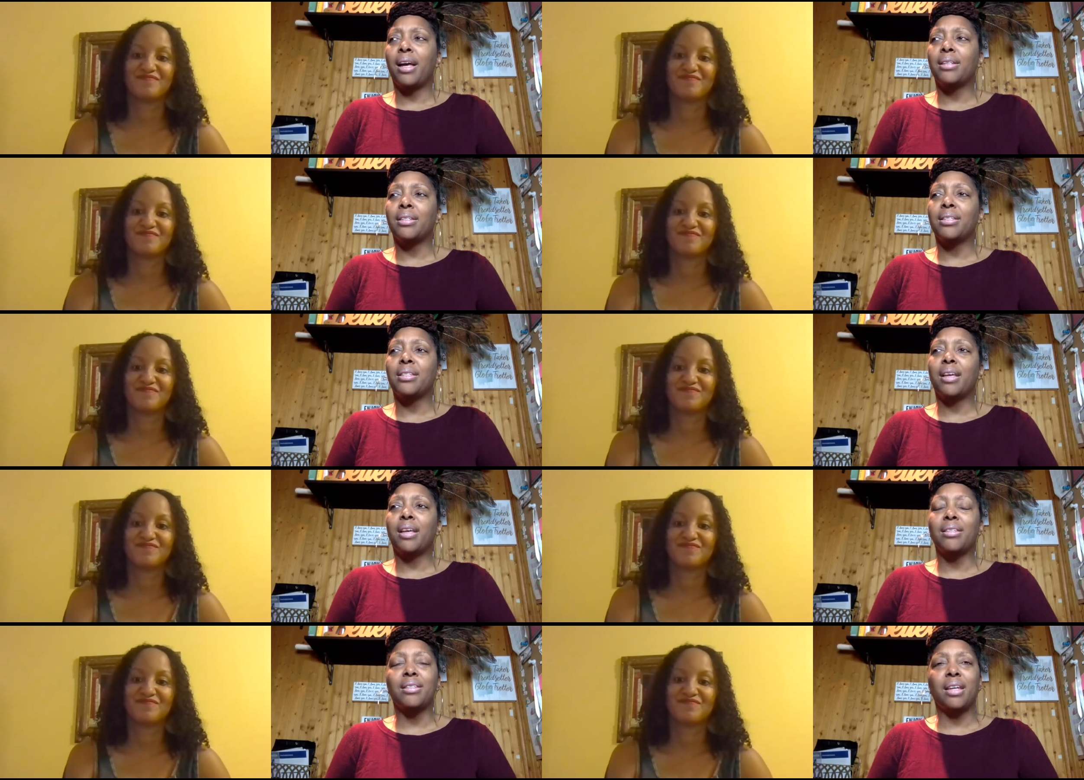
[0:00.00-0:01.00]
Speaker 1: I, I just
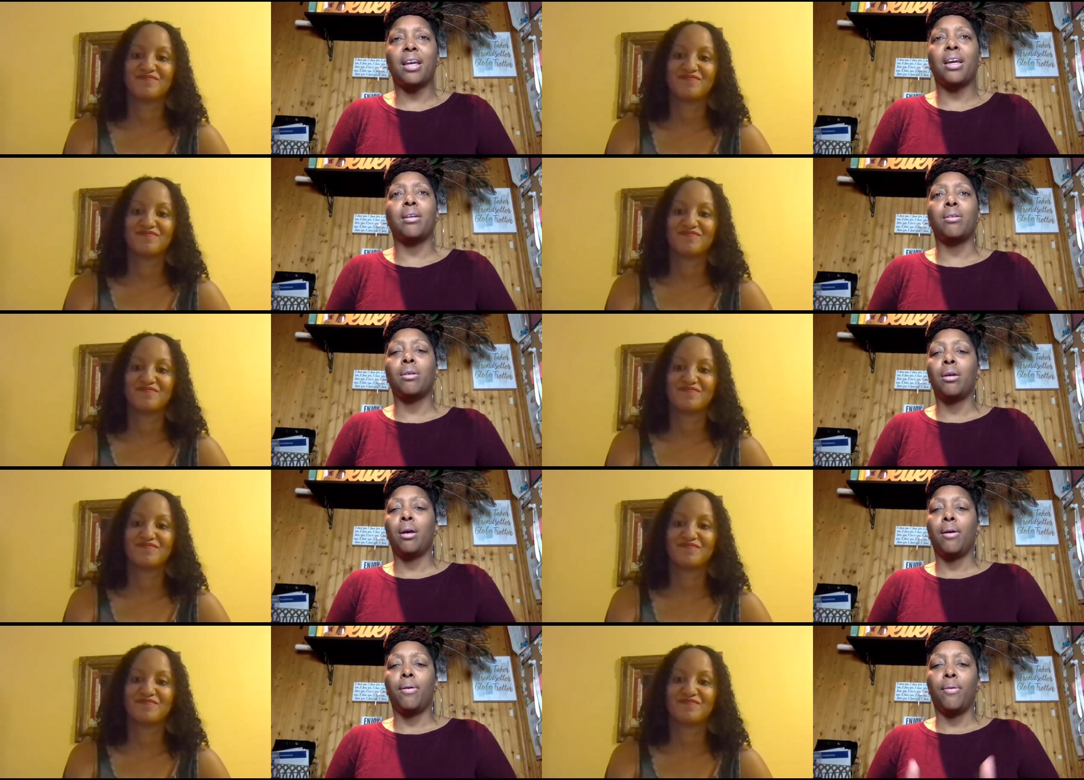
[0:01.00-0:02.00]
I stand
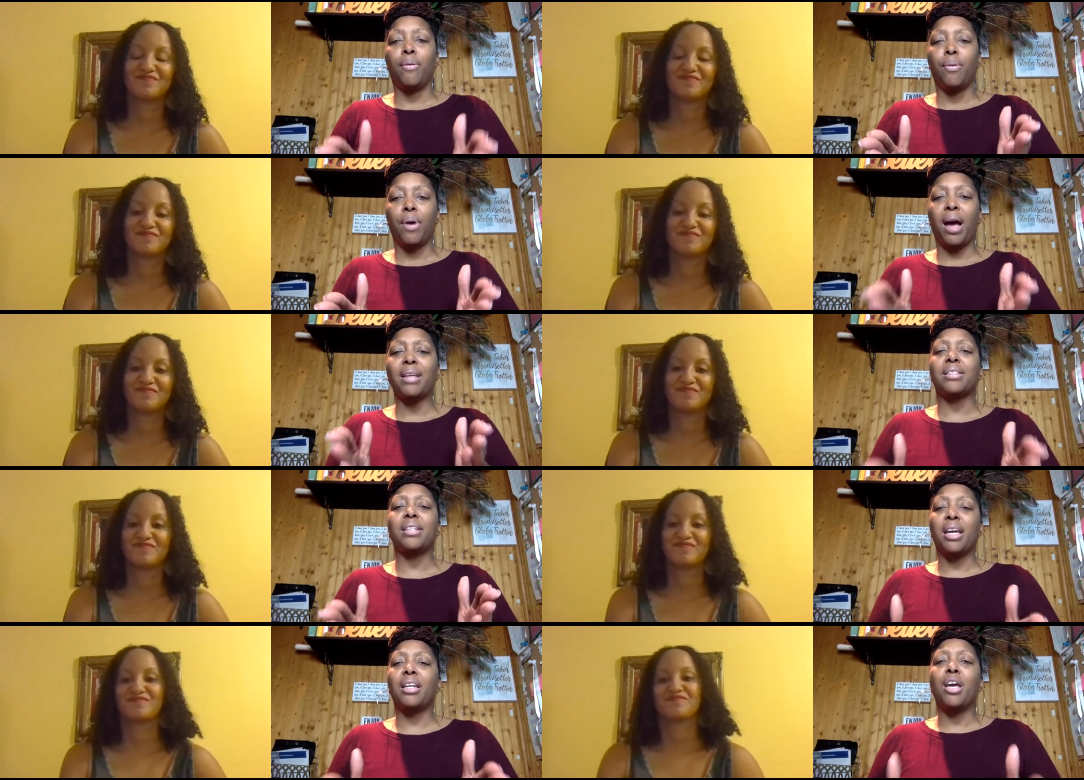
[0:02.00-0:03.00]
I
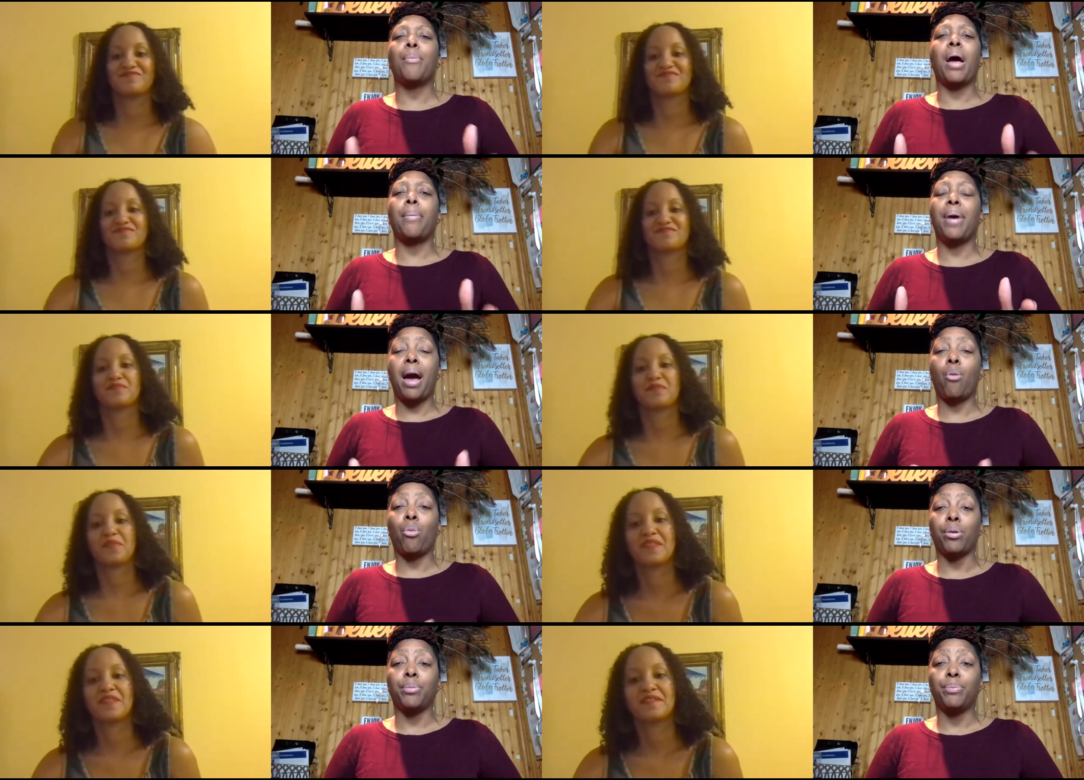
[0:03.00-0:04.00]
stand in my
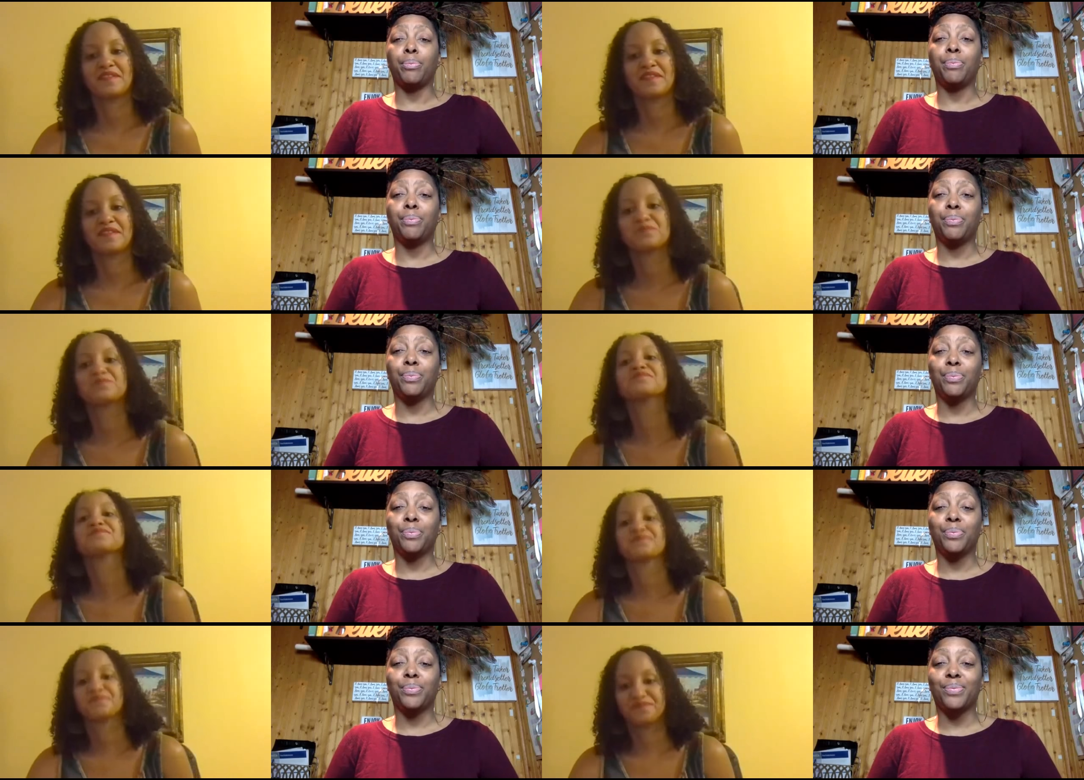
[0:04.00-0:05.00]
power.
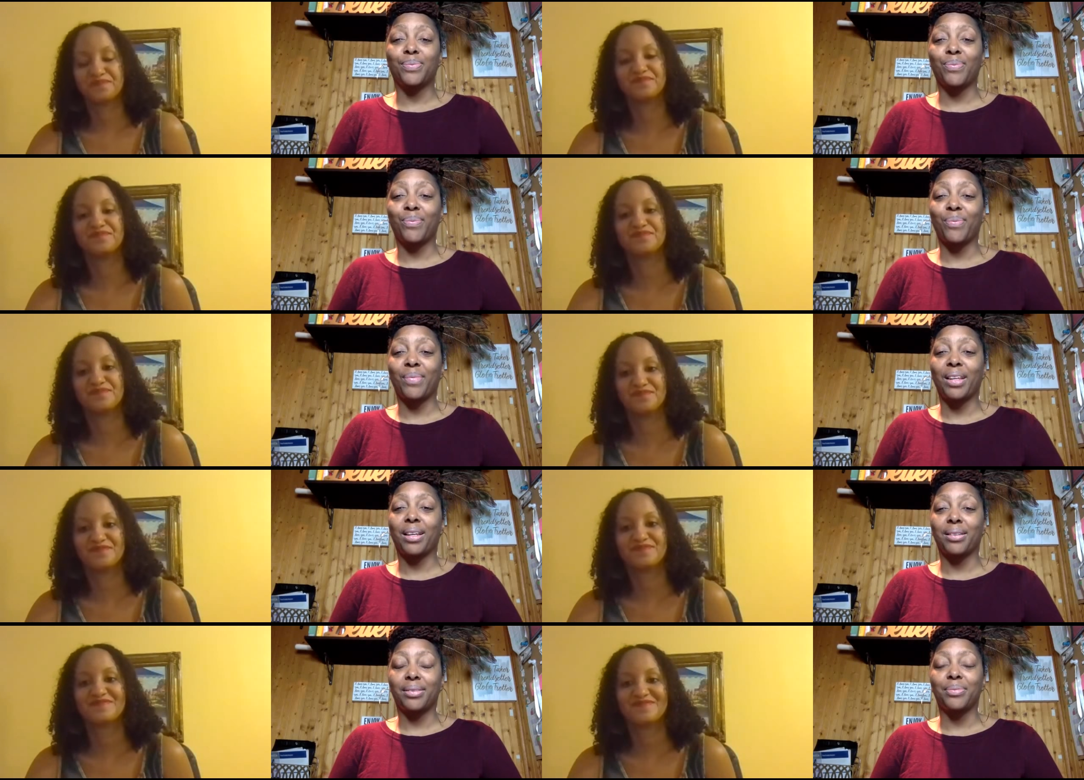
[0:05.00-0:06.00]
Speaker 2: Mm-hmm.
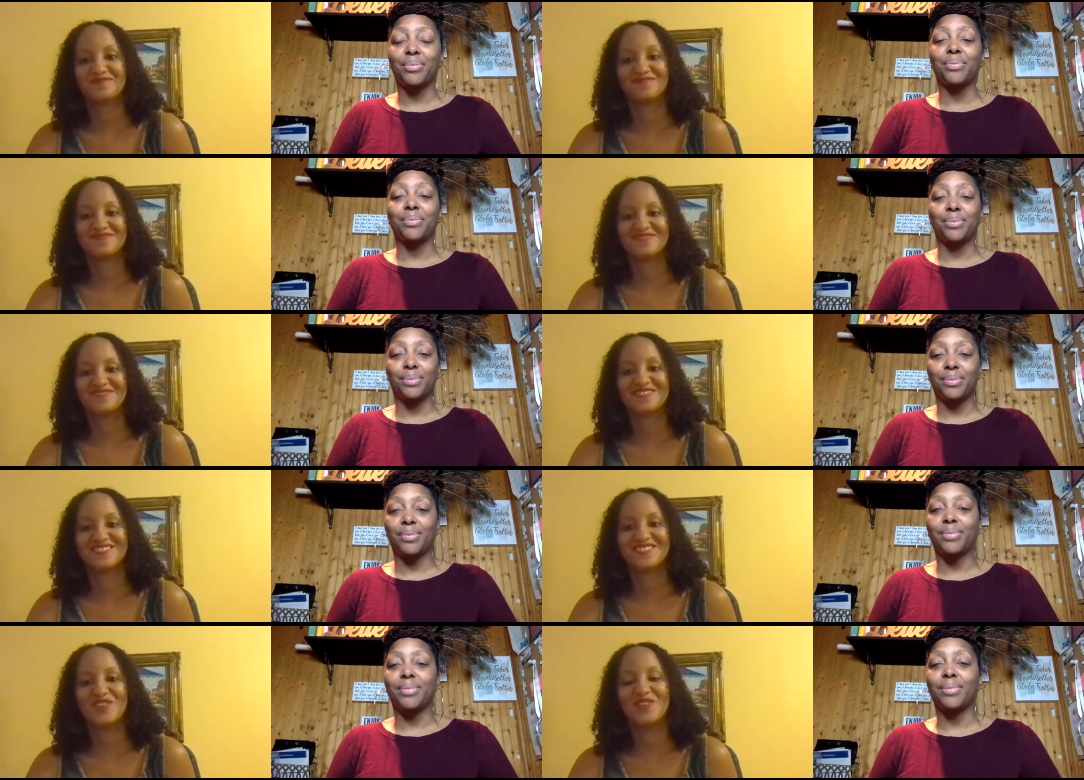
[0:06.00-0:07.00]

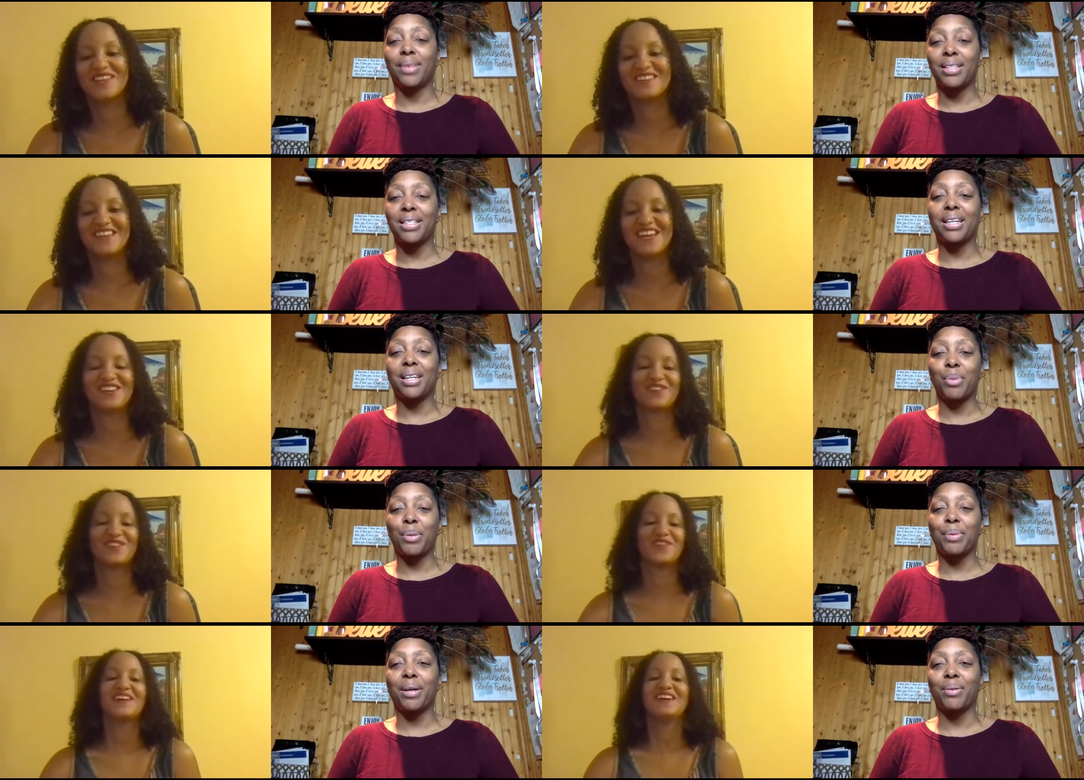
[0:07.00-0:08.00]
Totally. Thank
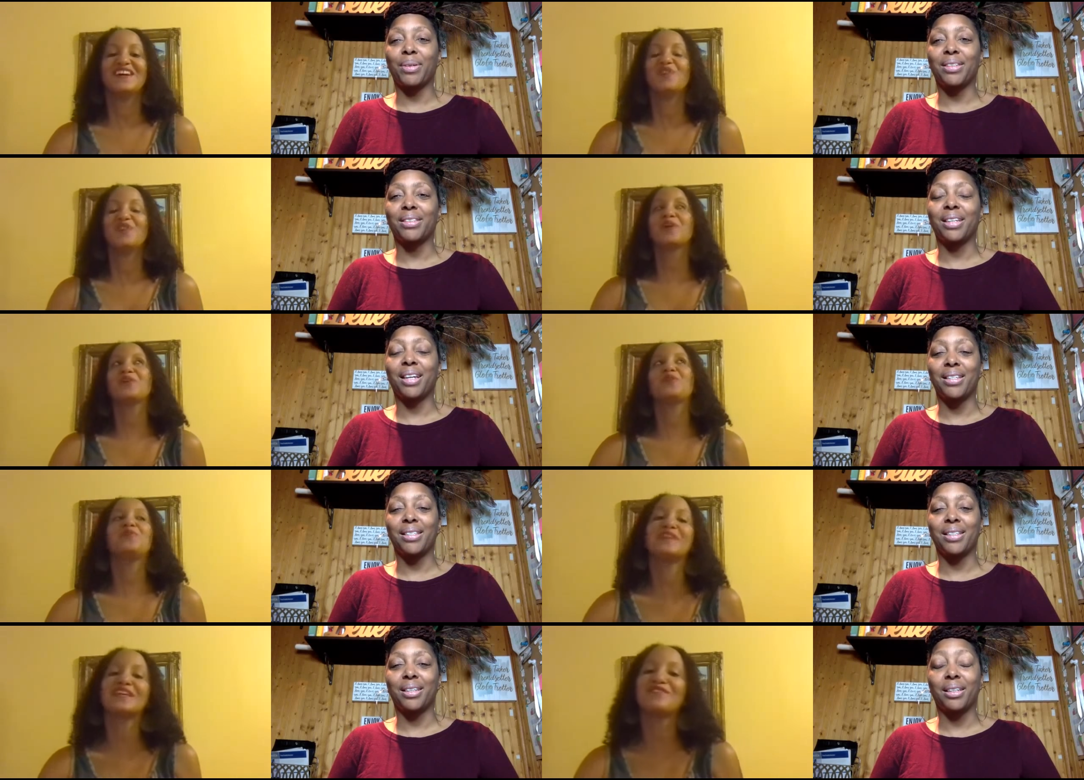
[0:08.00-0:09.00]
you. What do you
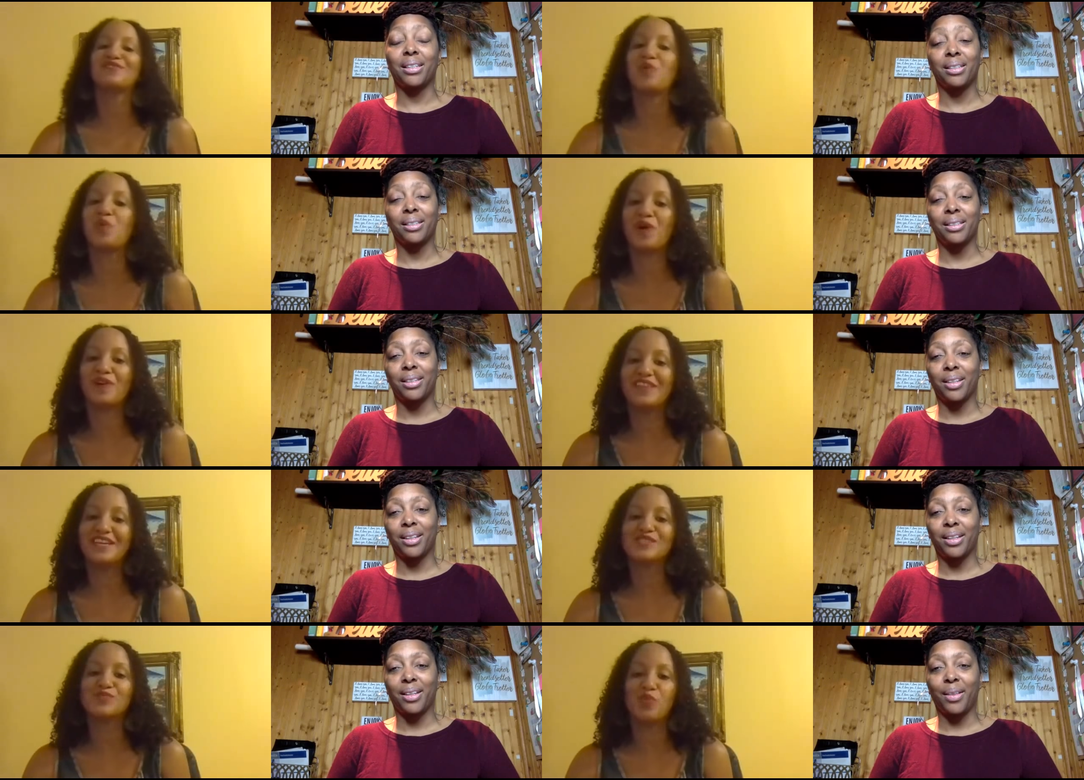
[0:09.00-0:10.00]
believe the world
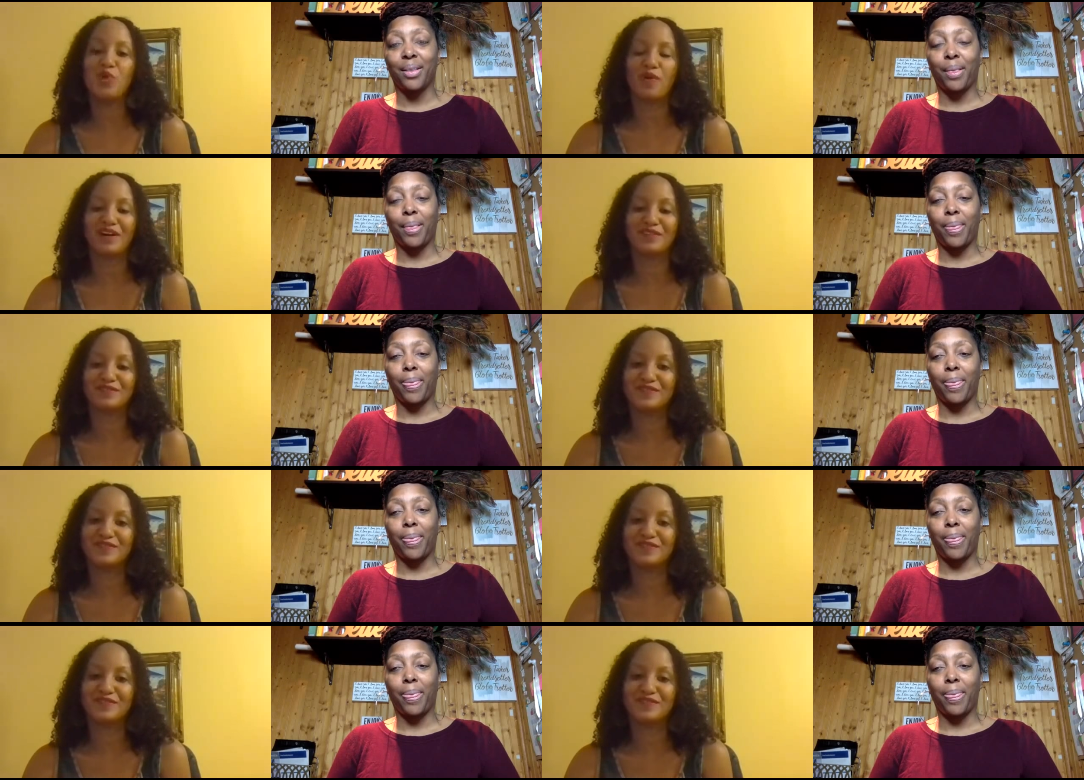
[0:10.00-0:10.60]
needs more of?